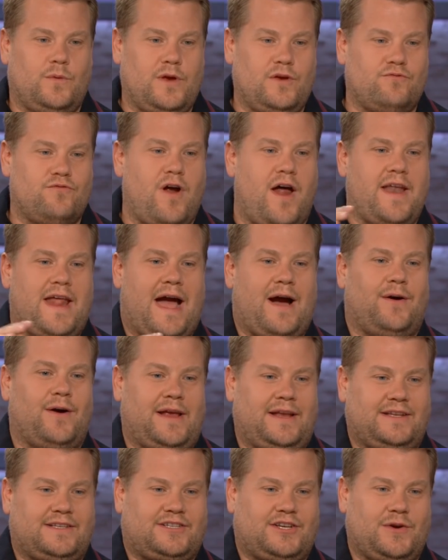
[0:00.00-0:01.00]
We run out
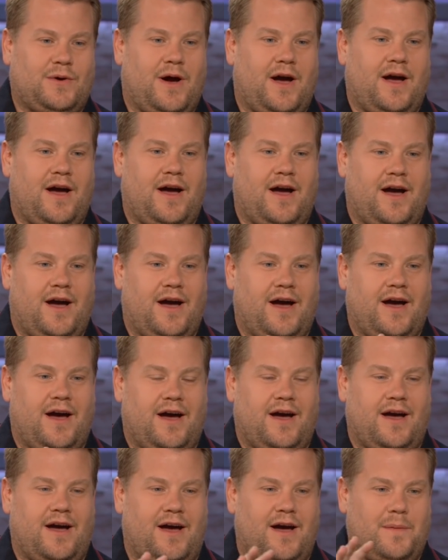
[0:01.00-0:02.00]
into a,
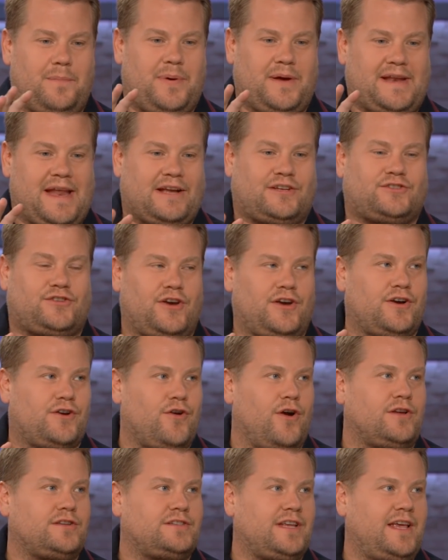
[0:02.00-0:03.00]
a, a pedestrian
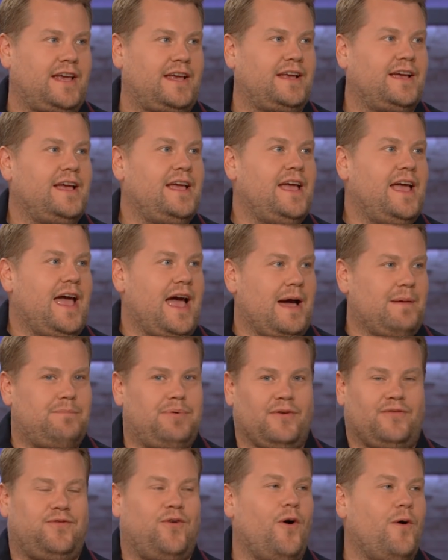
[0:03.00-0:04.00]
crossing and
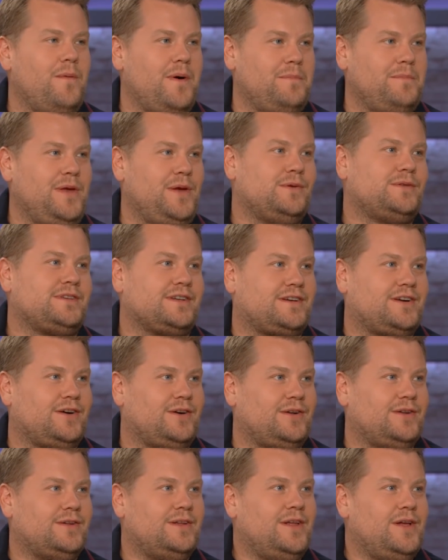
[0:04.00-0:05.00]
perform a
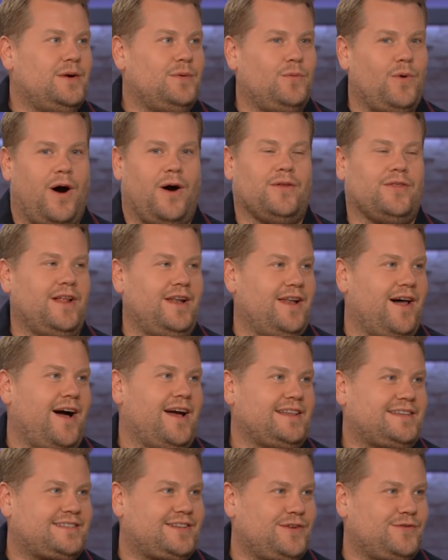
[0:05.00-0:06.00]
musical while the
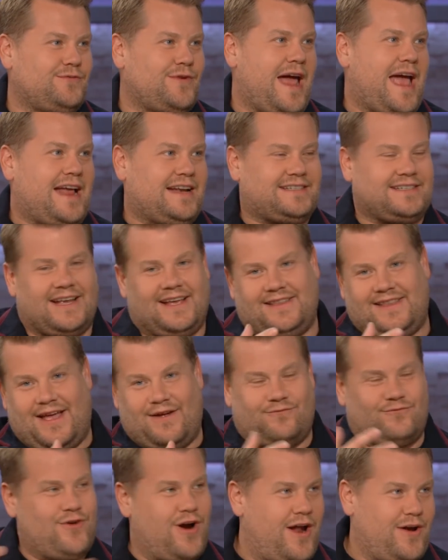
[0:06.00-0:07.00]
lights are red, and
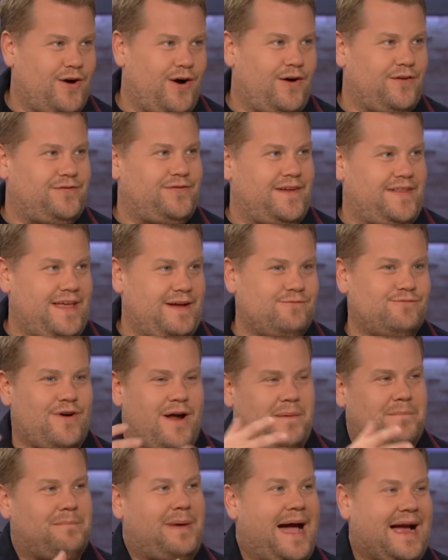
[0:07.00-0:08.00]
then run off and then
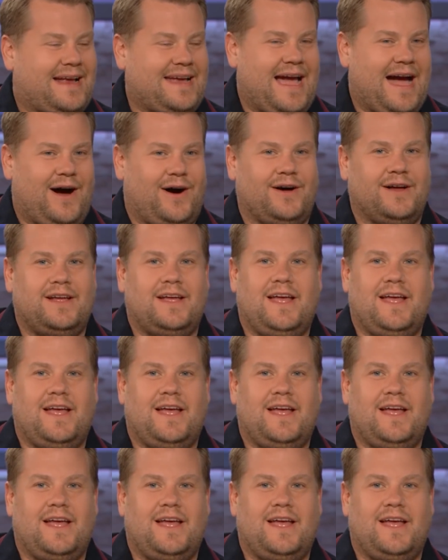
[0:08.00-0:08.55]
run back out.